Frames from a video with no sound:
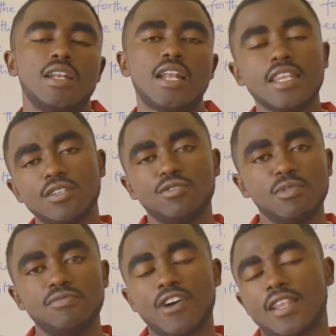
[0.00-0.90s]
Nothing could
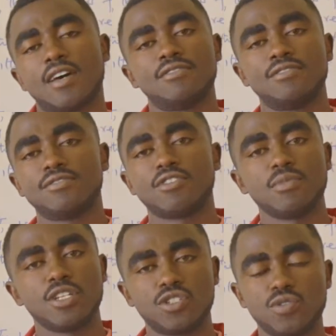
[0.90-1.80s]
be further from
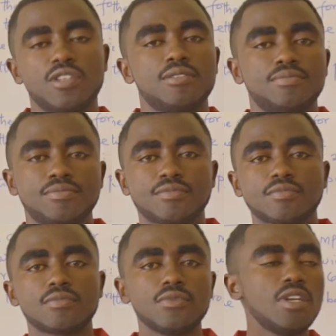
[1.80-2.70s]
the truth.
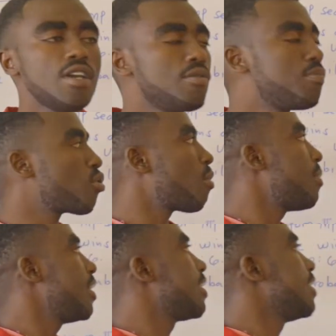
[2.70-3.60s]

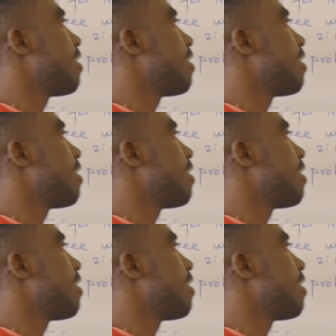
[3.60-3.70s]
Probability